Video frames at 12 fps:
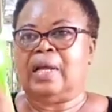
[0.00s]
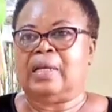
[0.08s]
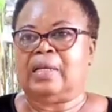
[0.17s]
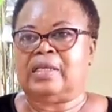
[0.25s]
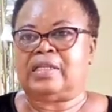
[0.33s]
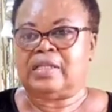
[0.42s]

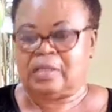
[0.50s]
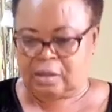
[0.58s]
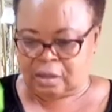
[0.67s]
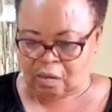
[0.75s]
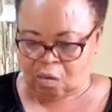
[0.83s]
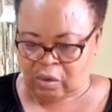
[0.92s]
This is
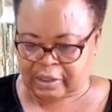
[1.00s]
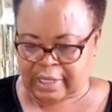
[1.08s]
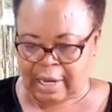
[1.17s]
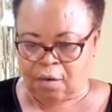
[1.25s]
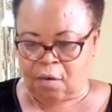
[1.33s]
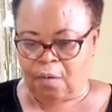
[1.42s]
quarter
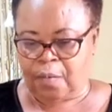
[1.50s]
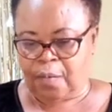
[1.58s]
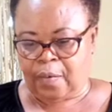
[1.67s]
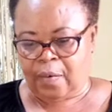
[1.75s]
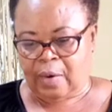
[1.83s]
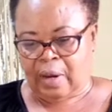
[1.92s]
cup,
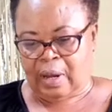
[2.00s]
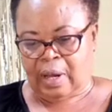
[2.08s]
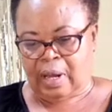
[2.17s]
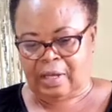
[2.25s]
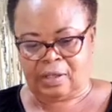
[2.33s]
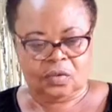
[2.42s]

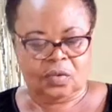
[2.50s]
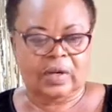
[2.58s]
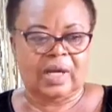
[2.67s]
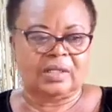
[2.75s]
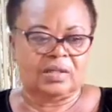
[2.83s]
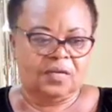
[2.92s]
and so on
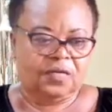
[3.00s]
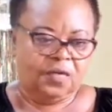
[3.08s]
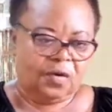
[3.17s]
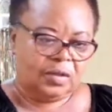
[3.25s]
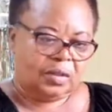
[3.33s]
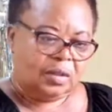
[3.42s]
and so
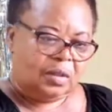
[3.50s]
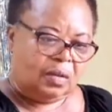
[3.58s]
forth.